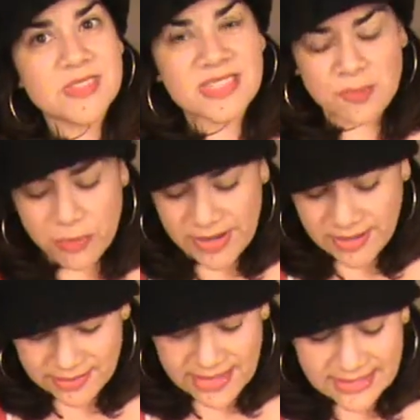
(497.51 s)

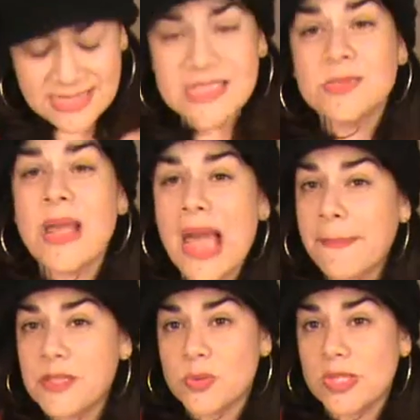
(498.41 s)
Disappointed on that. See, this is what
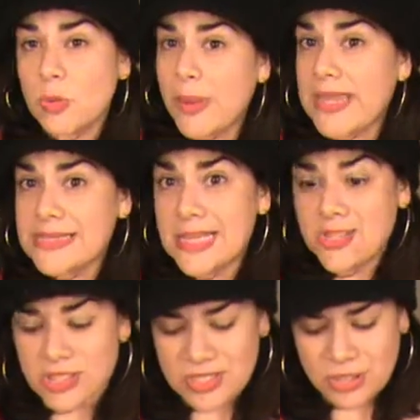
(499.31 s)
happens when you don't pay
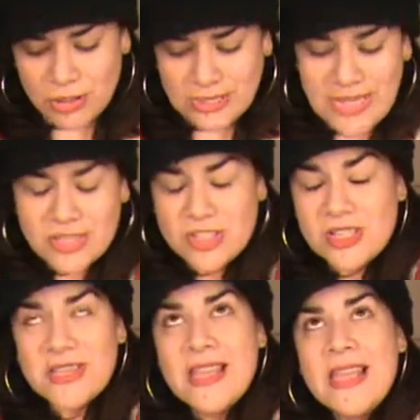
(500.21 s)
attention to your
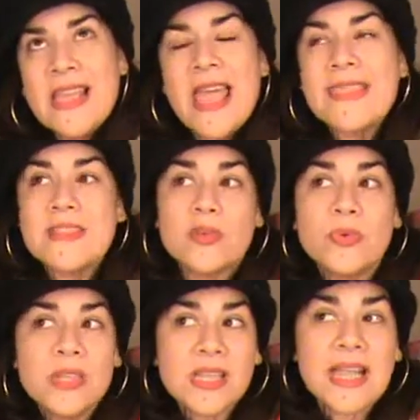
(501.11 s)
collection, and then you
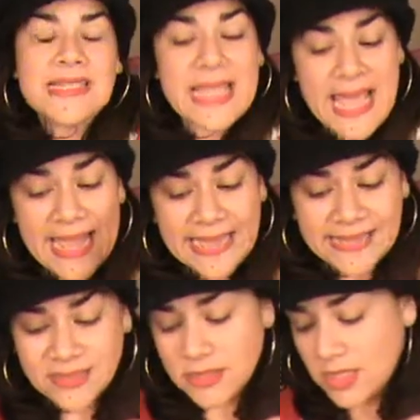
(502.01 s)
realize,
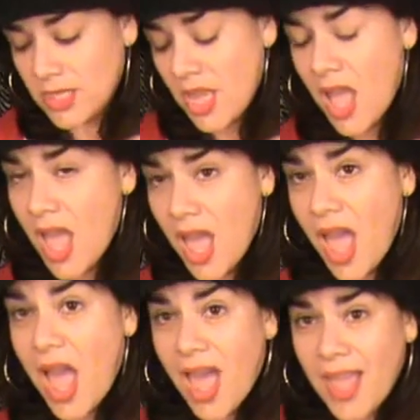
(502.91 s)
hey,
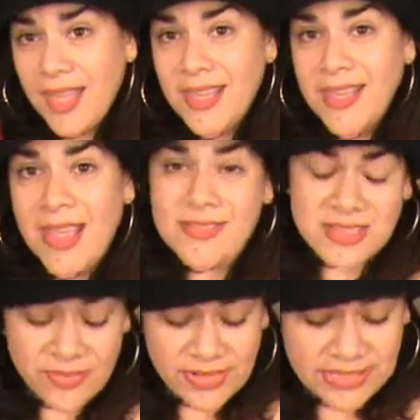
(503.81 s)
I have
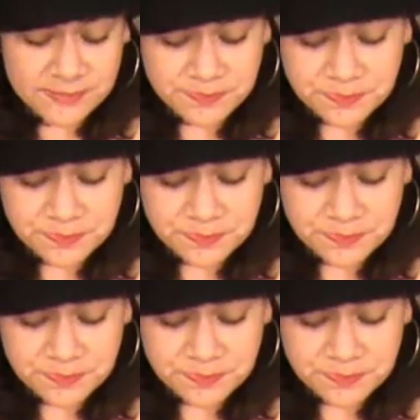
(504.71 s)
stuff in it.